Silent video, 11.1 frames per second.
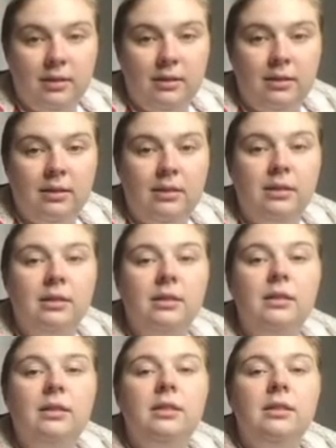
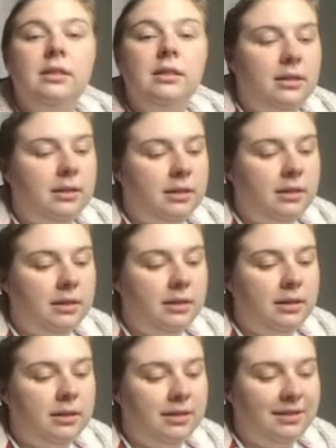
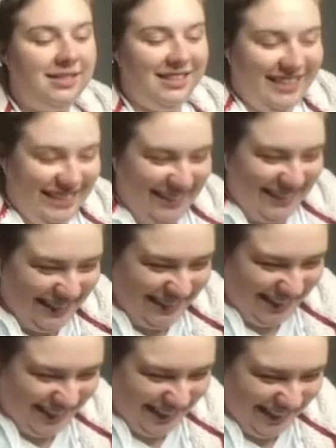
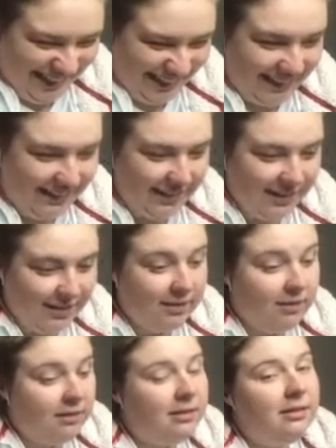
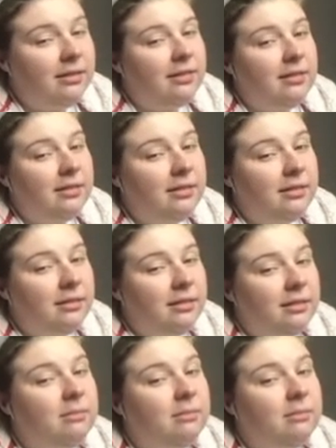[no speech]